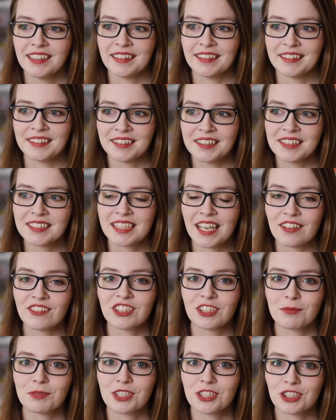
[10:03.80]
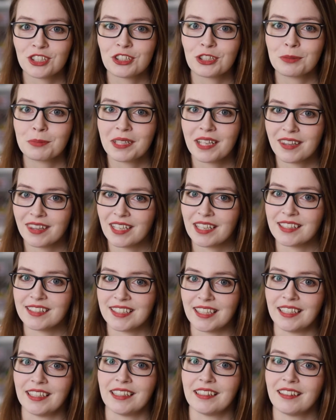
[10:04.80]
It does have some disturbing things
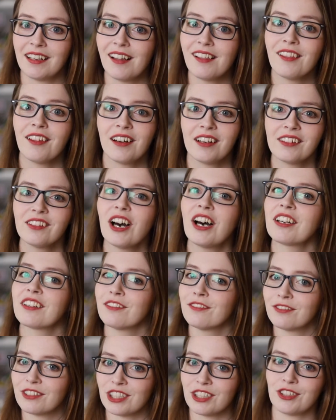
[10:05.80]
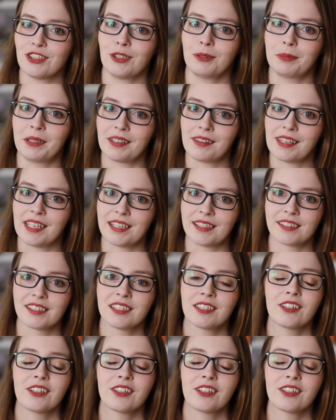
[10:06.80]
in it, a lot of disturbing things.